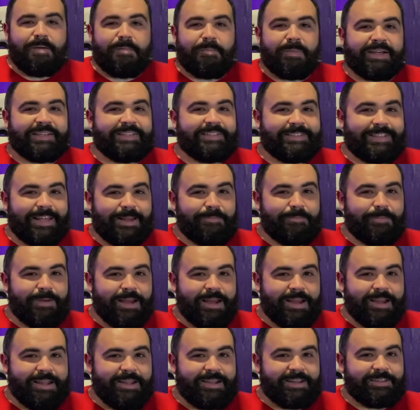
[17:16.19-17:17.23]
My
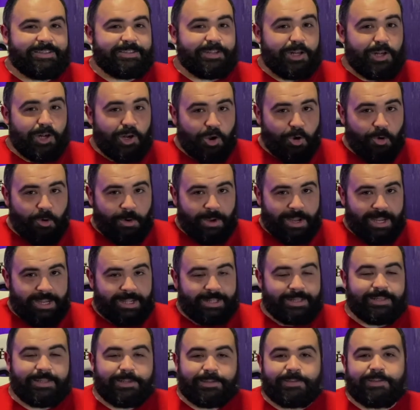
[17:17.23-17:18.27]
senpai is
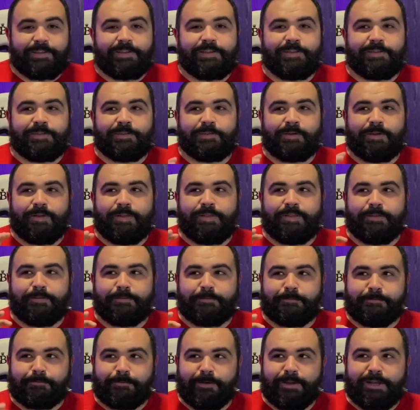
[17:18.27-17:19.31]
annoying. This is the
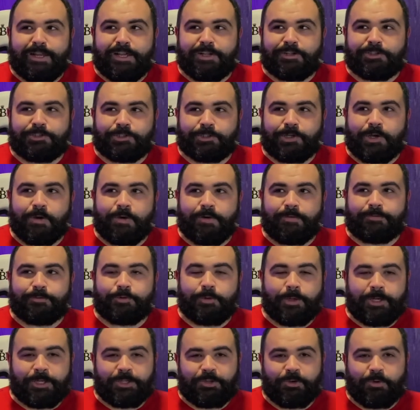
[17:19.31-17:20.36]
funniest show of
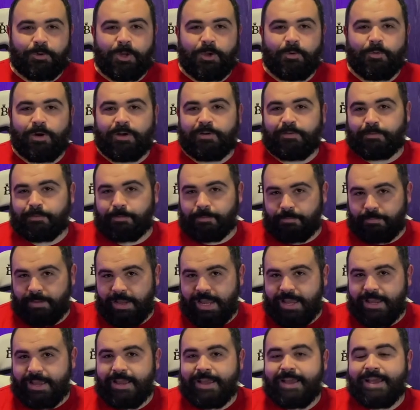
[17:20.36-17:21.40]
2021 for
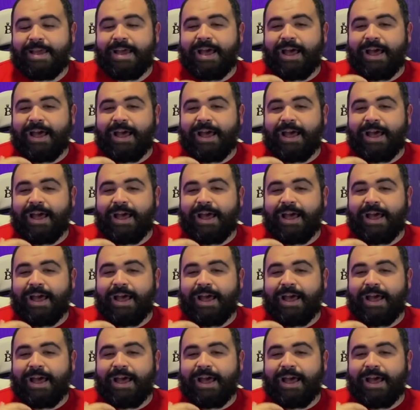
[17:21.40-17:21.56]
me.